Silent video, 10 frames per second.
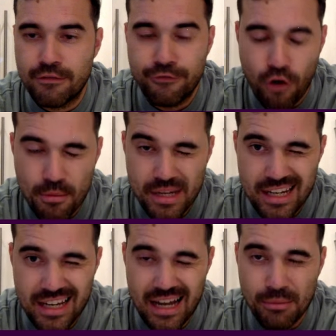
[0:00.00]
For
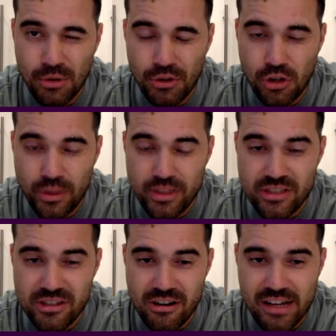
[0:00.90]
me, I'm going to go with
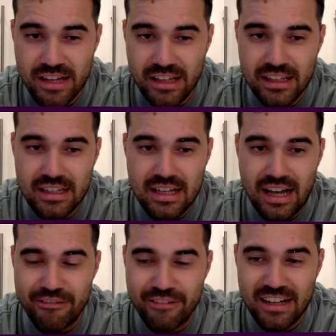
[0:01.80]
Sterling.
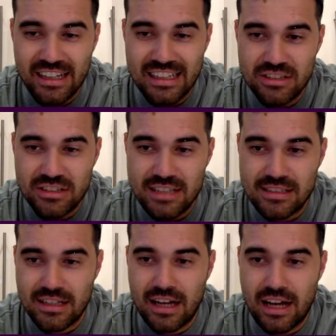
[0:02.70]
I feel like he just has
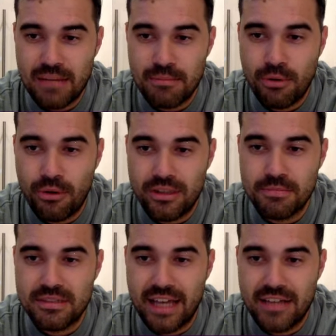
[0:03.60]
that high points
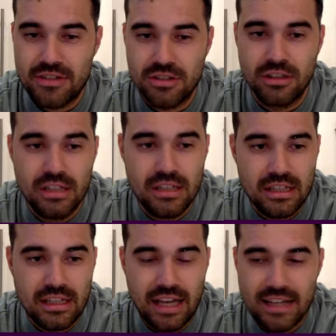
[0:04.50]
potential.
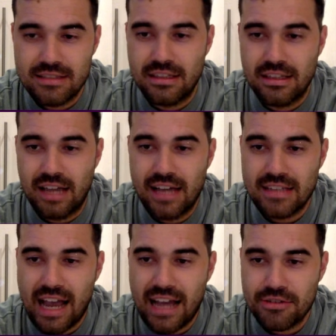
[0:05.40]
He has a
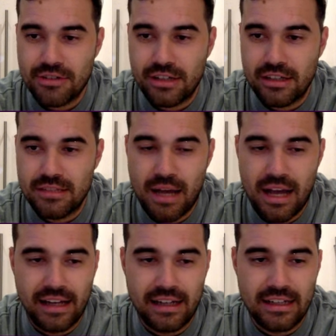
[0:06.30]
hat-trick in his
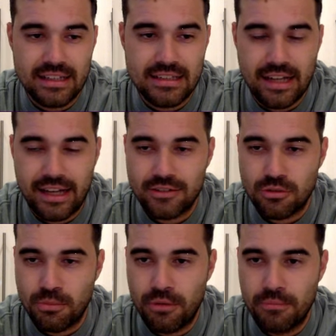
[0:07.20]
bag, and he gets that
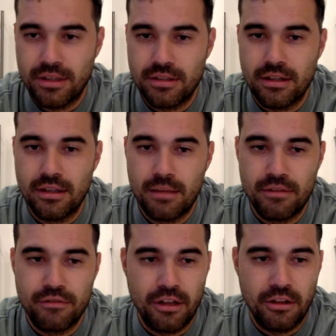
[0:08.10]
extra point being a
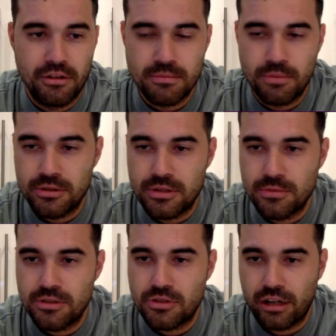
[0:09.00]
midfielder as opposed
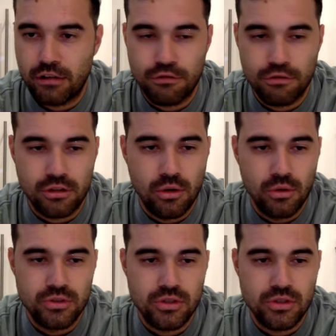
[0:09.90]
to a striker for a goal.